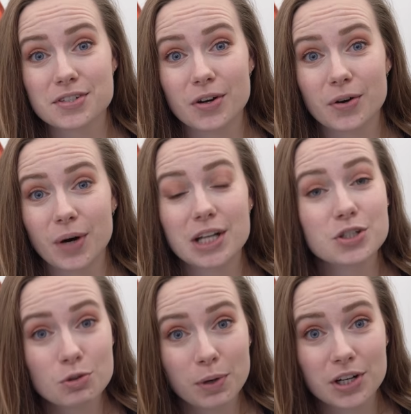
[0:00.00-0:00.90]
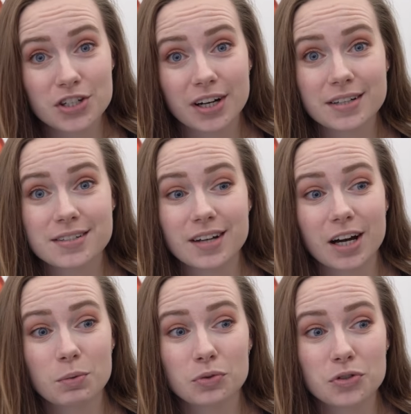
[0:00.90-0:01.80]
So I do apologise,
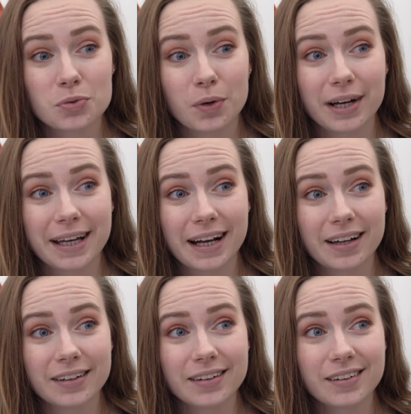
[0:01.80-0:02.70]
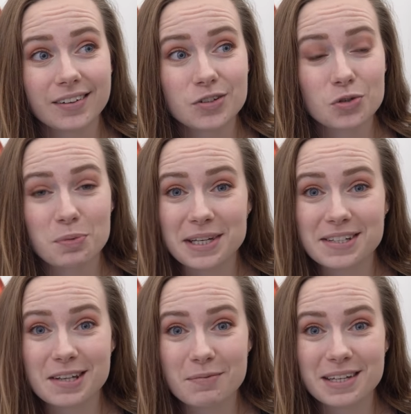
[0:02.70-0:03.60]
I will do what I can to
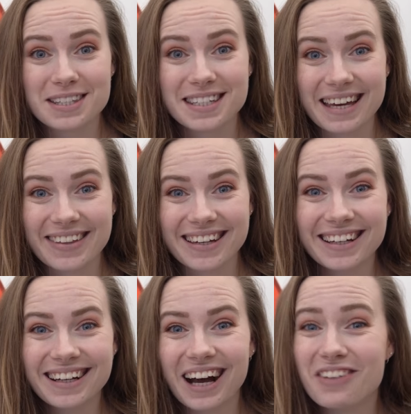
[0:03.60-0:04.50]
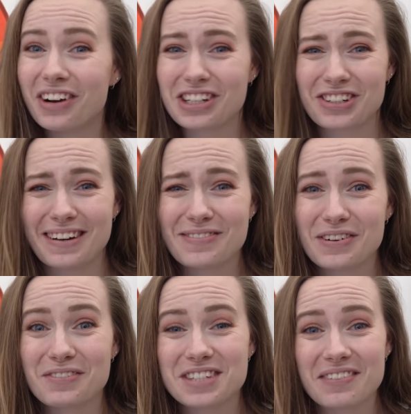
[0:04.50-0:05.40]
piece something together. I might try and
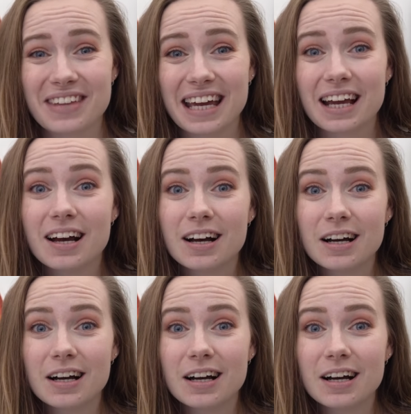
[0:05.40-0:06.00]
film something.